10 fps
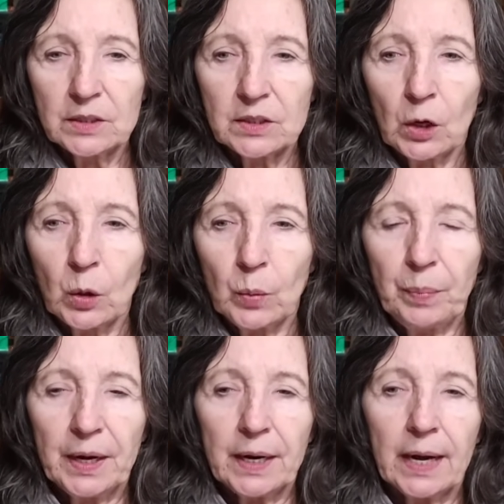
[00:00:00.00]

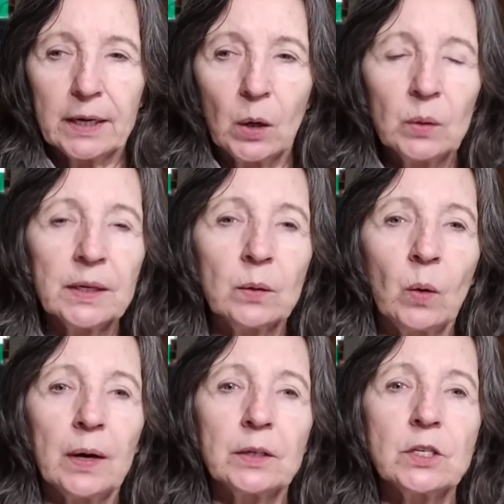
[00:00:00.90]
So, but I only
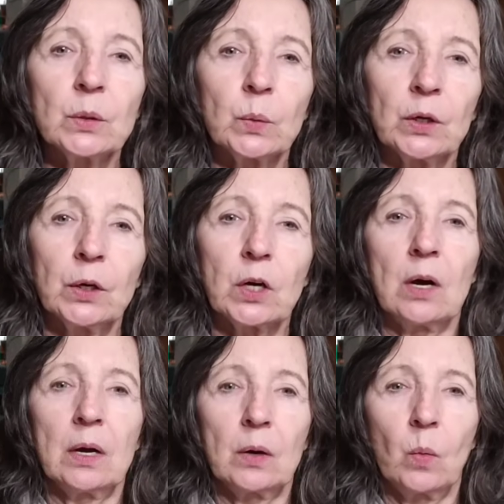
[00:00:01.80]
want to
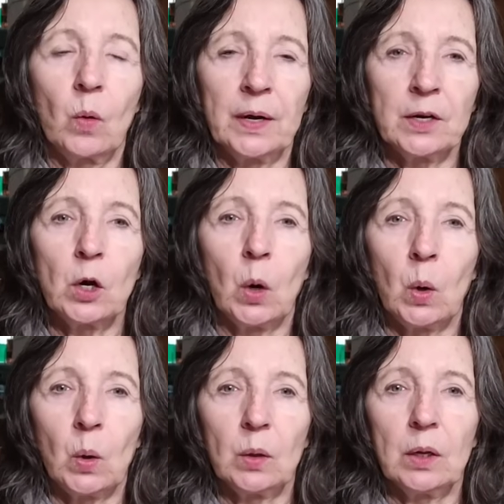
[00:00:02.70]
work on one
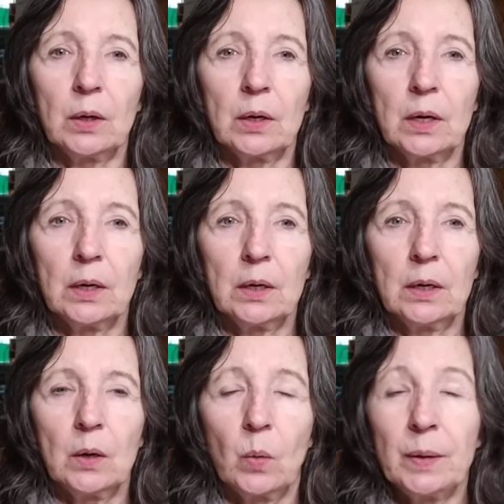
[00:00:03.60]
goal,
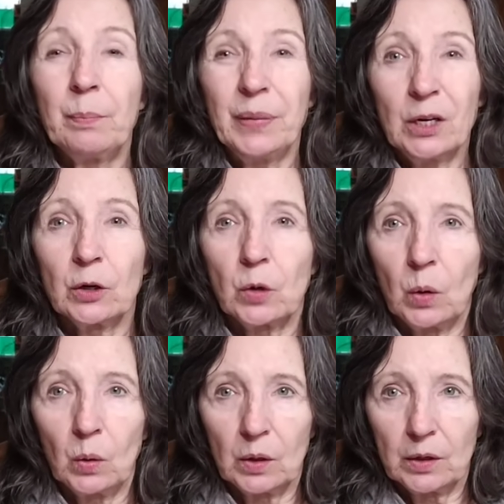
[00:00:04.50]
one bigger
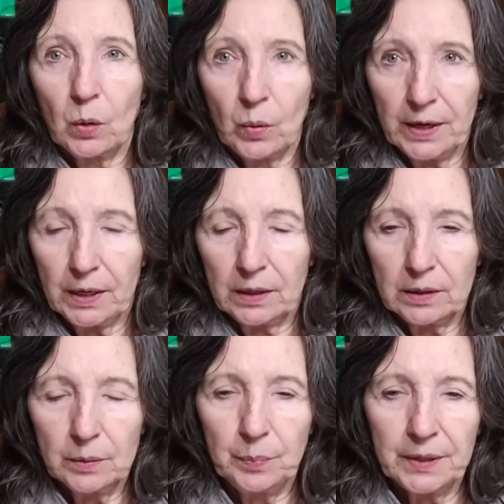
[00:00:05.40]
goal a week.
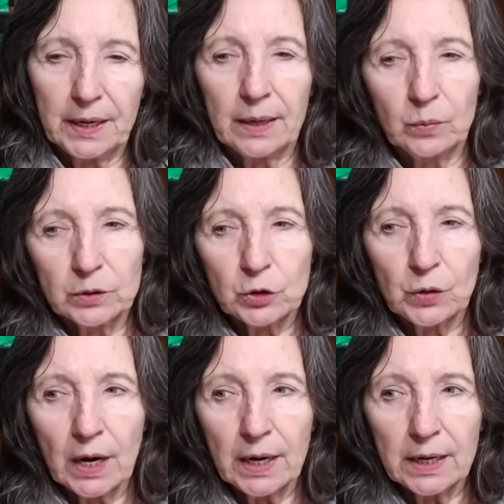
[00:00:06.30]
But I will
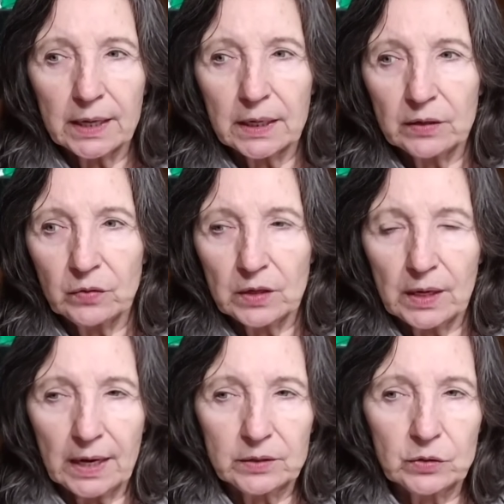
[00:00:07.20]
try and get
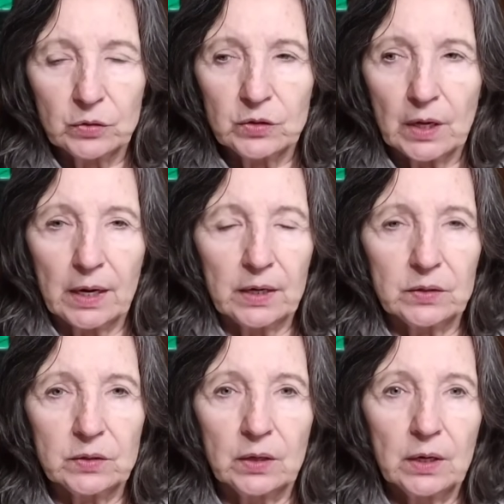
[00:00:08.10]
the
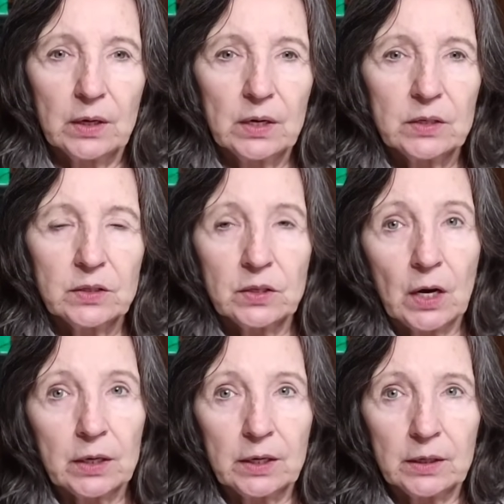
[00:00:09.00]
exercise
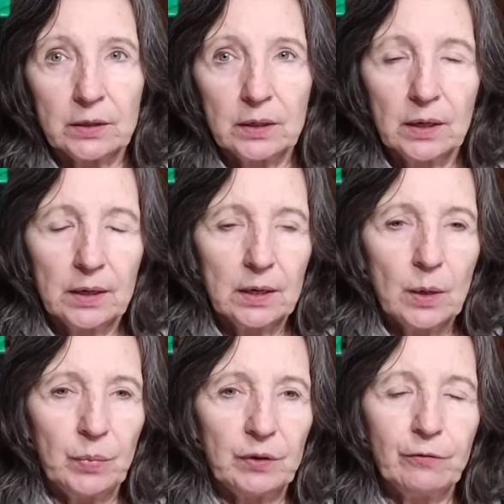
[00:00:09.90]
snuck in
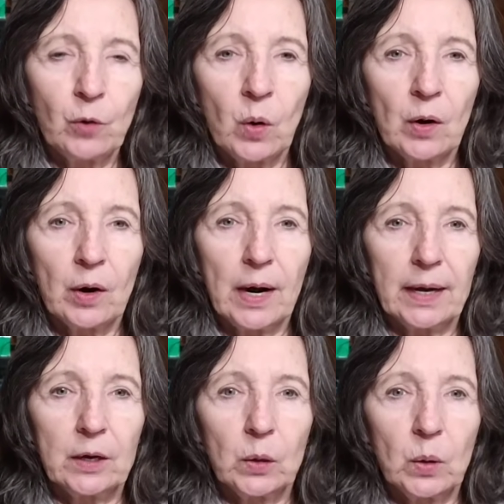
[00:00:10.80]
before
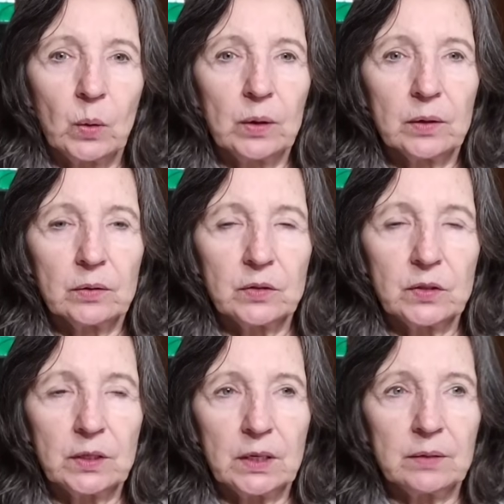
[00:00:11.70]
I go
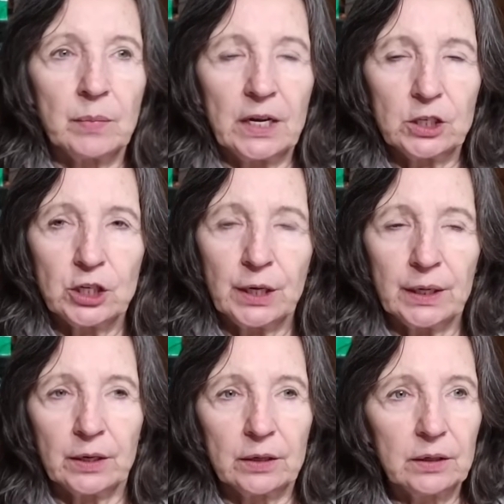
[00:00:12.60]
sit in my
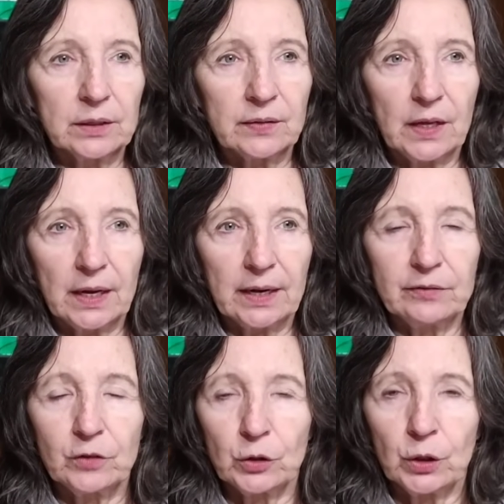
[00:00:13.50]
chair in the
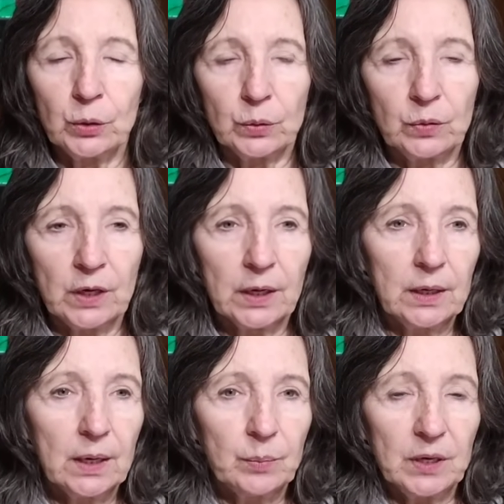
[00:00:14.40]
afternoon
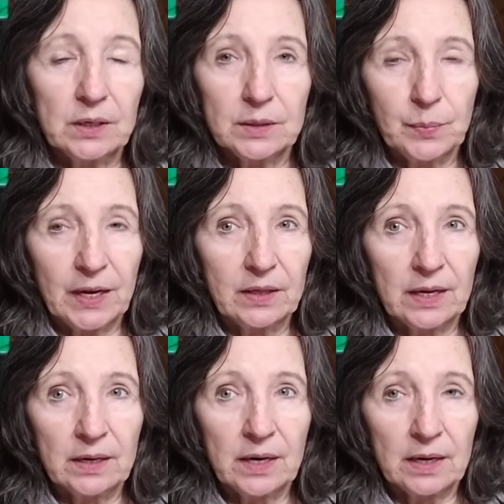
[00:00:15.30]
because by
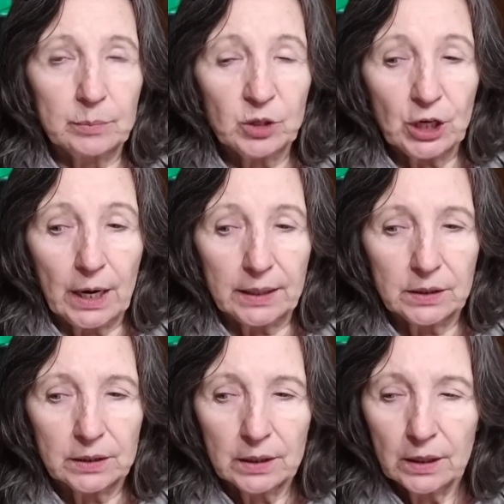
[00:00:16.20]
then I'm shot.